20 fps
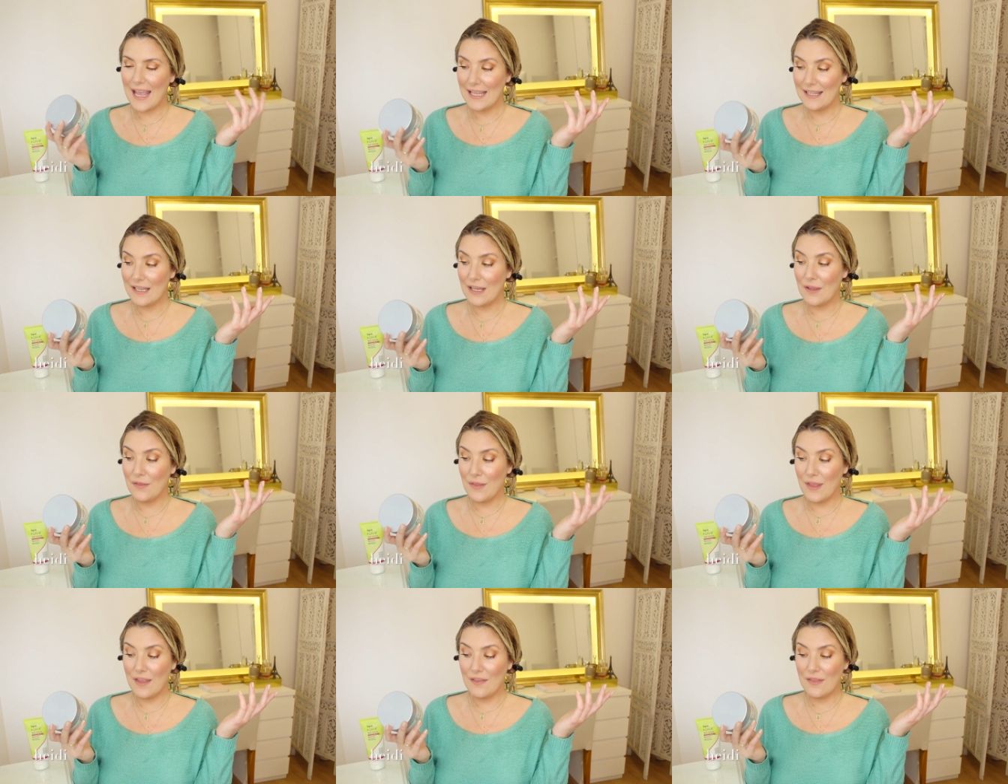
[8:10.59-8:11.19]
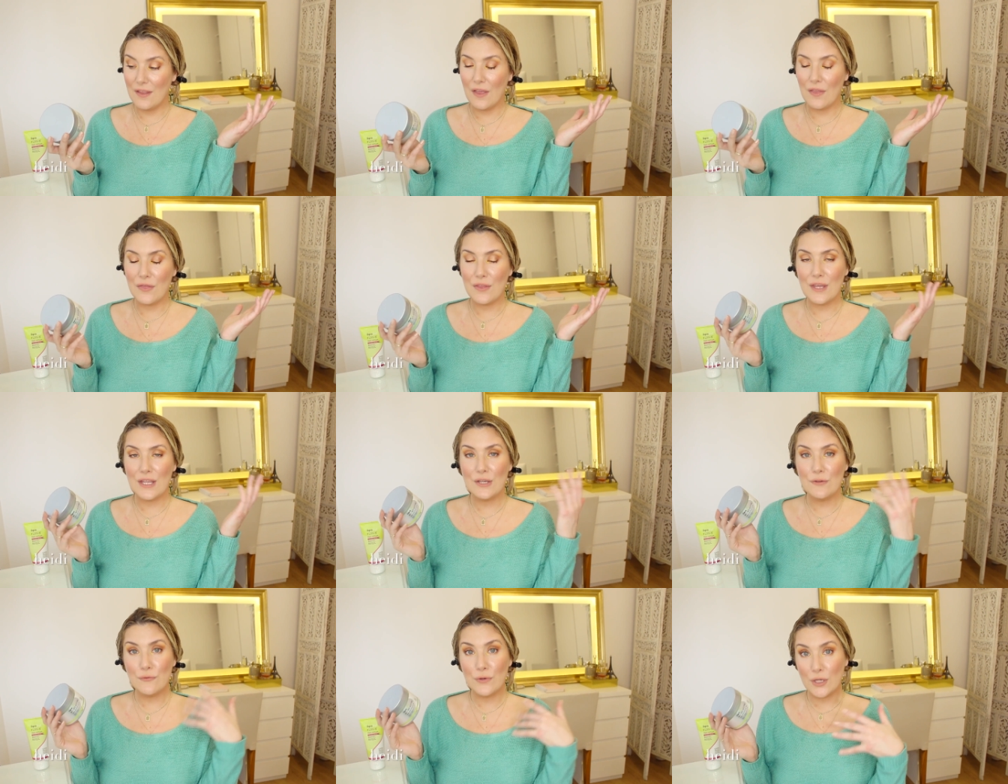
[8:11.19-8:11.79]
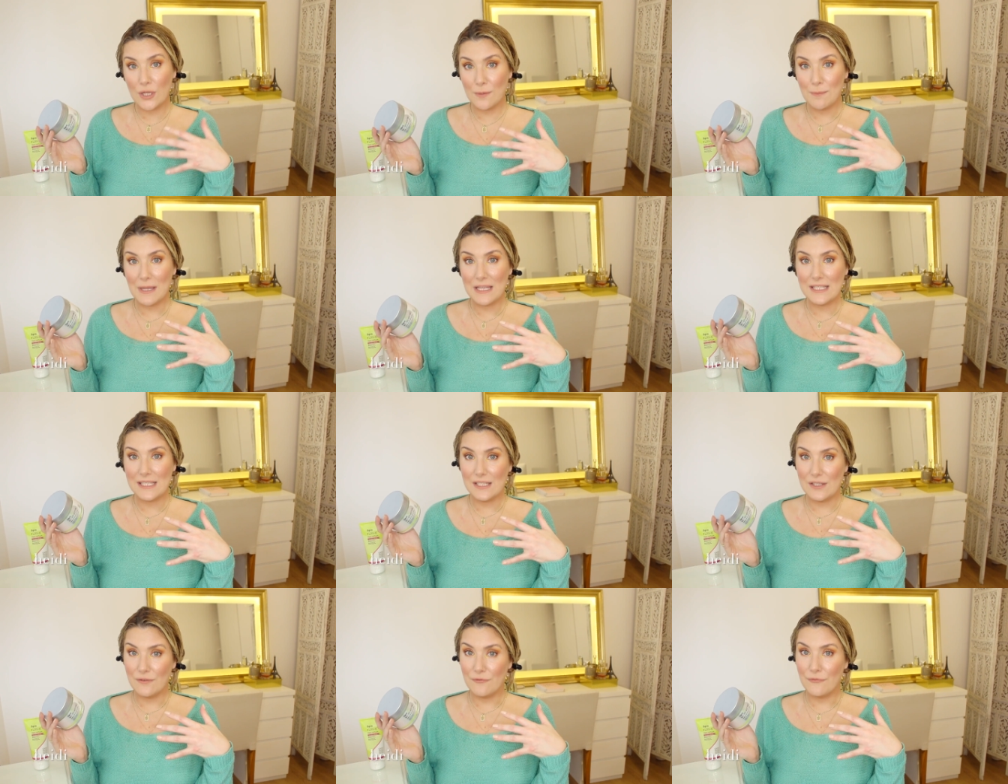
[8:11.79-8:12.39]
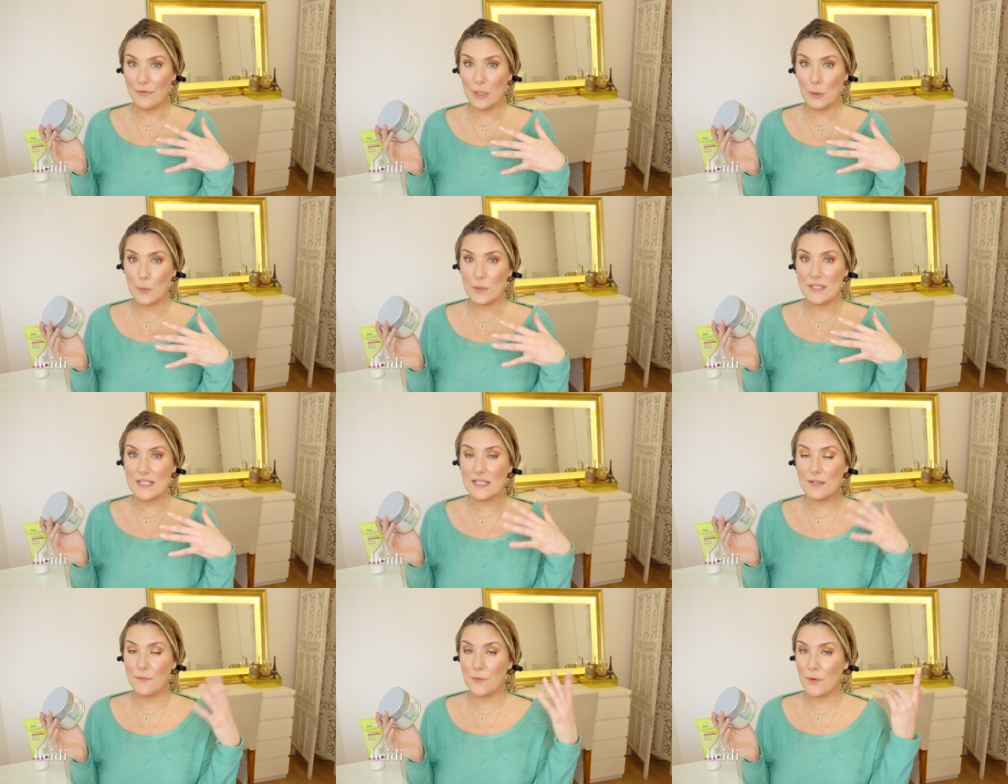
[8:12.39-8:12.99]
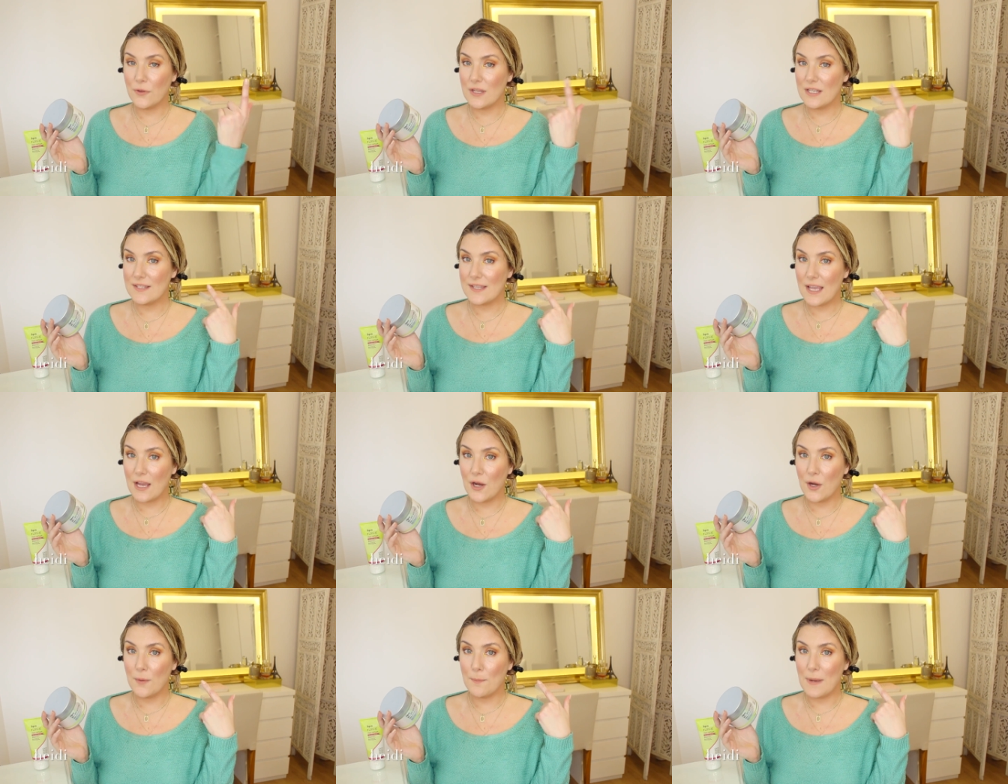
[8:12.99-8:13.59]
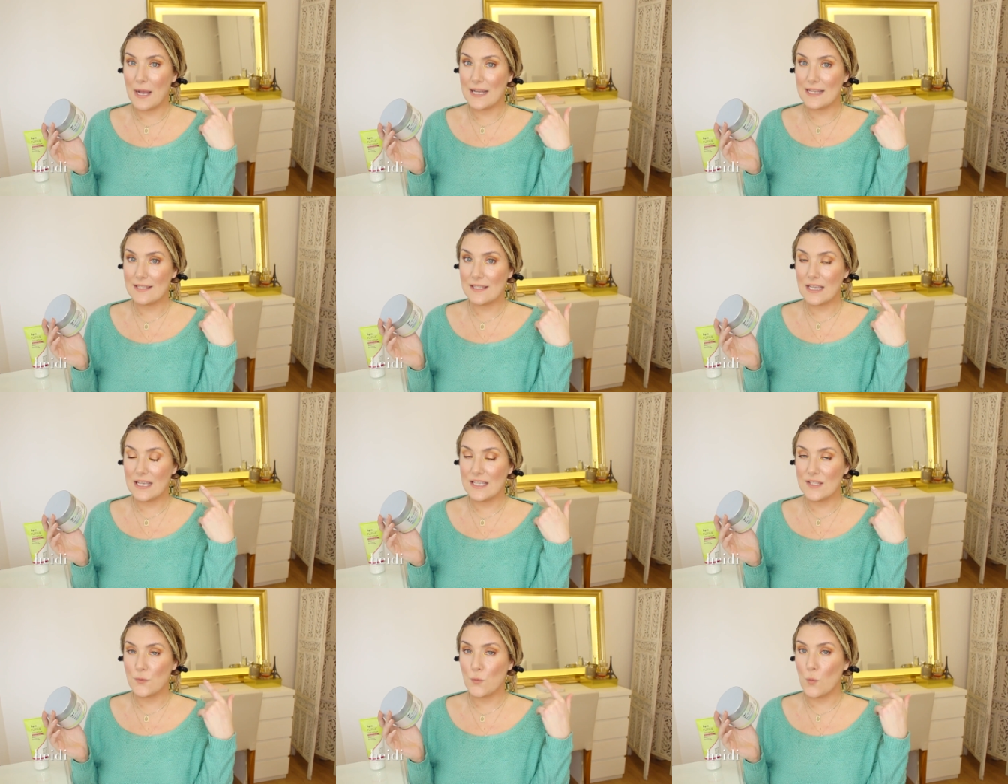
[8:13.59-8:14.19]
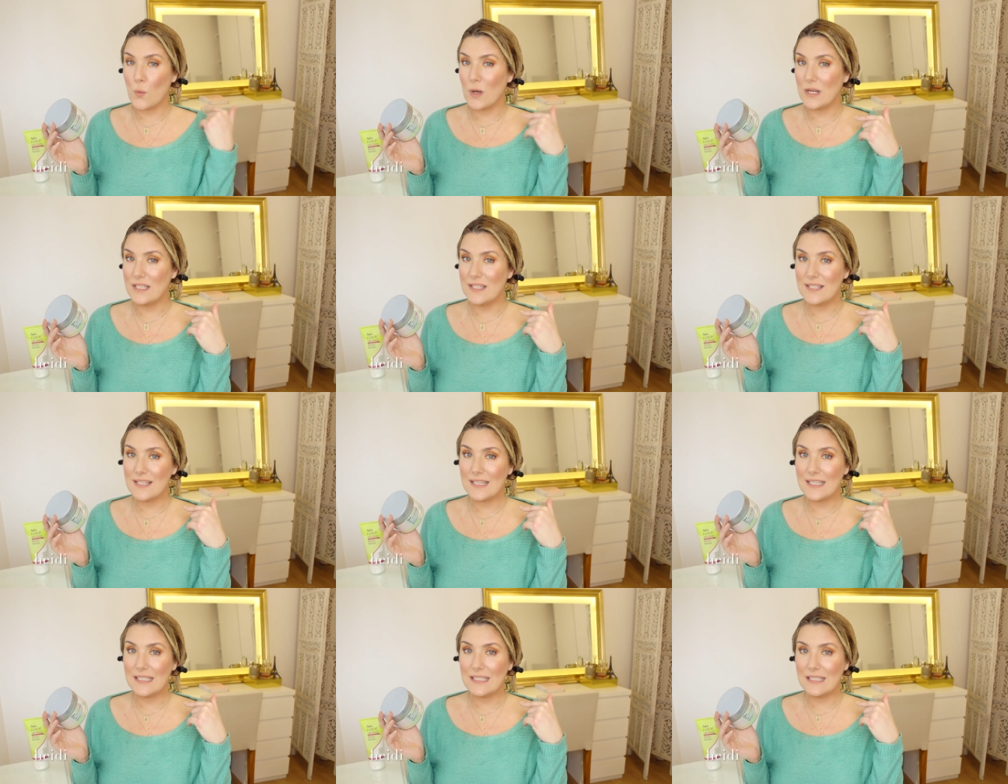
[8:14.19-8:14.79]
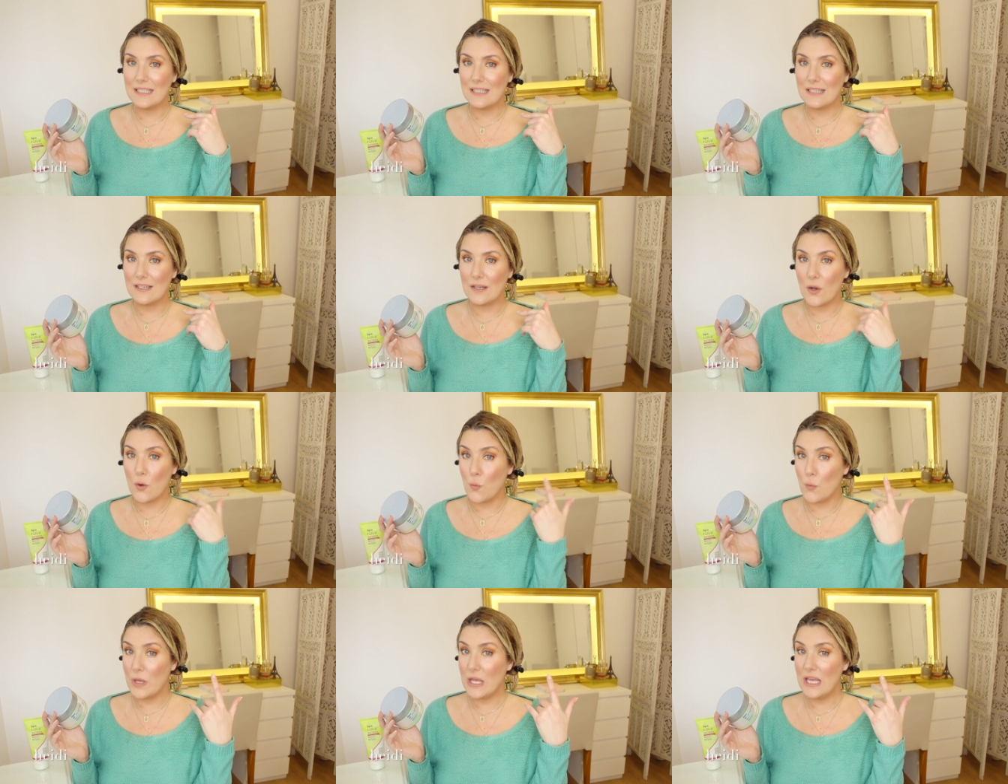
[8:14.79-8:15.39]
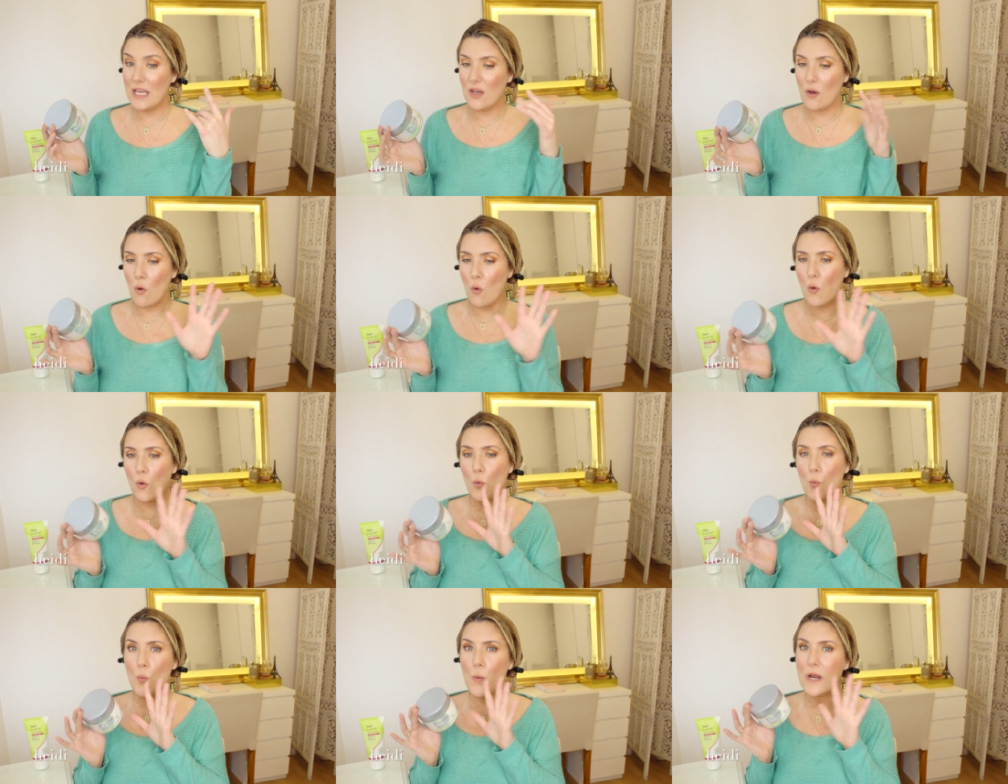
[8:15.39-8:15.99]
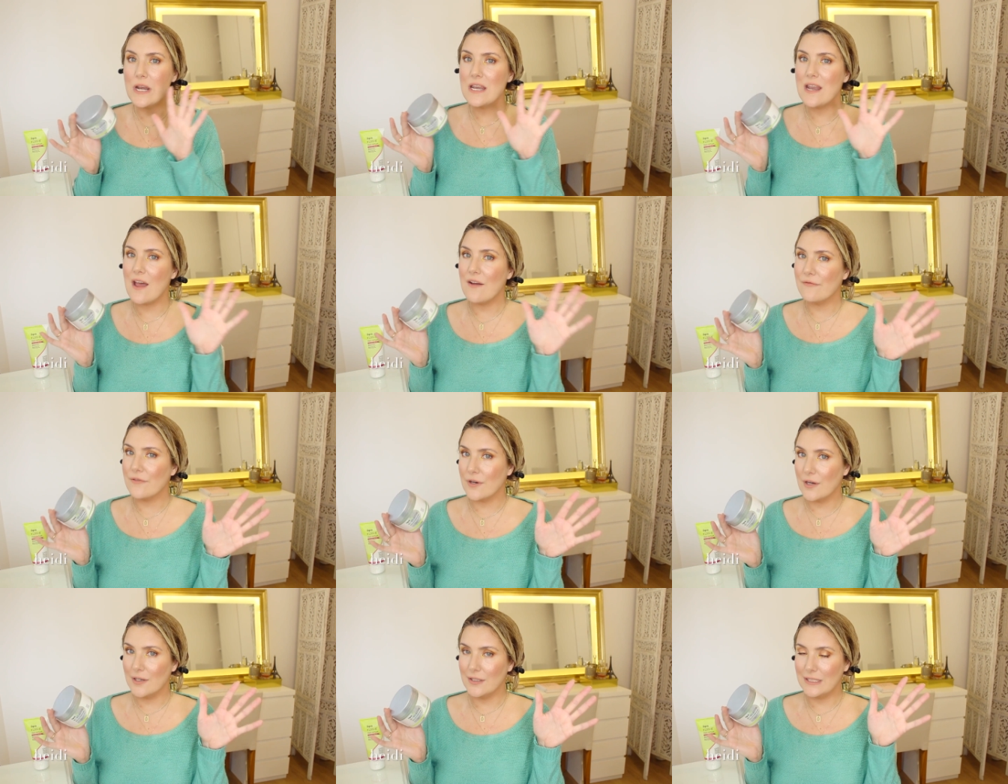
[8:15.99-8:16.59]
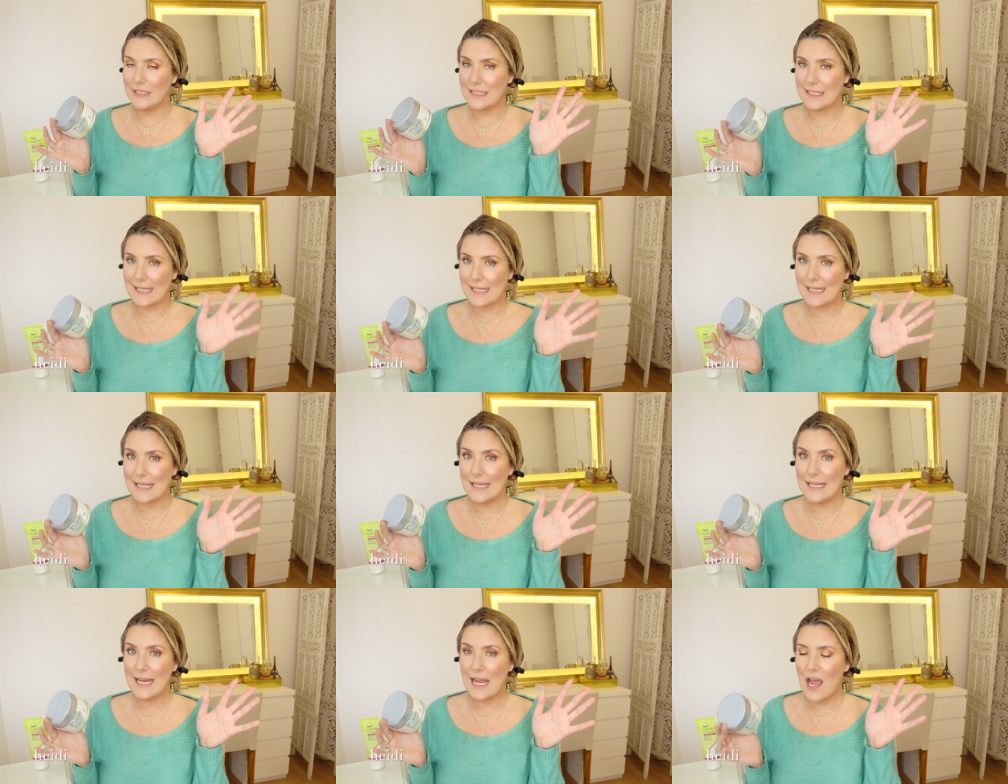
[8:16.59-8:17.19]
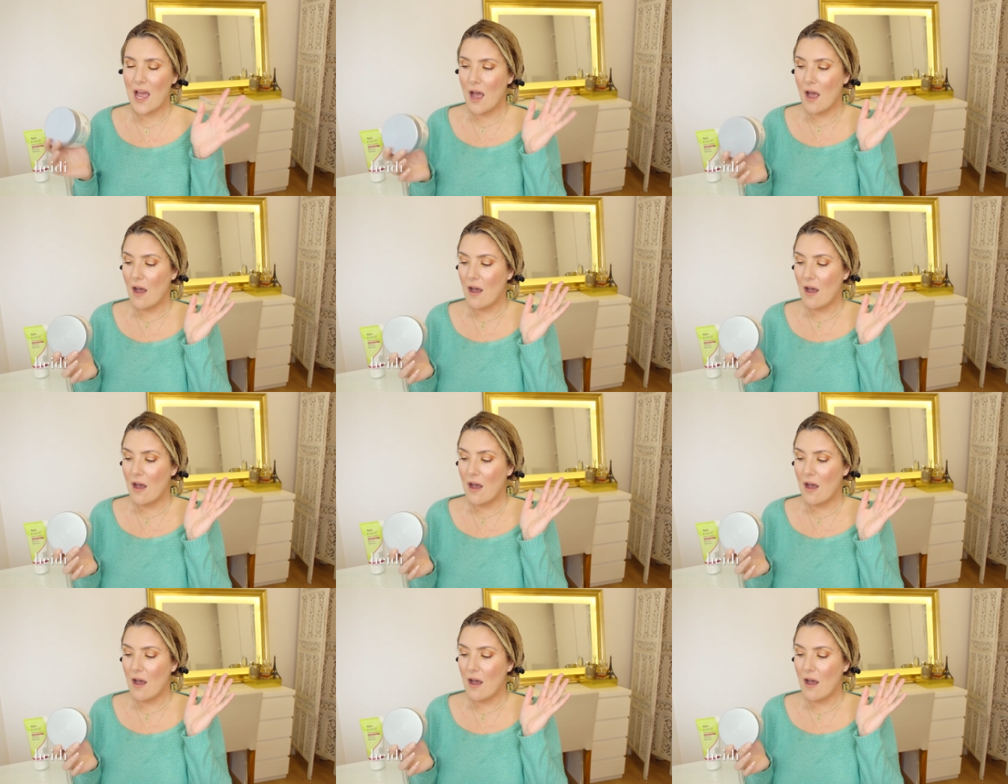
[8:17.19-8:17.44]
And then the recommended frequency for this hair mask is once a week or whenever needed.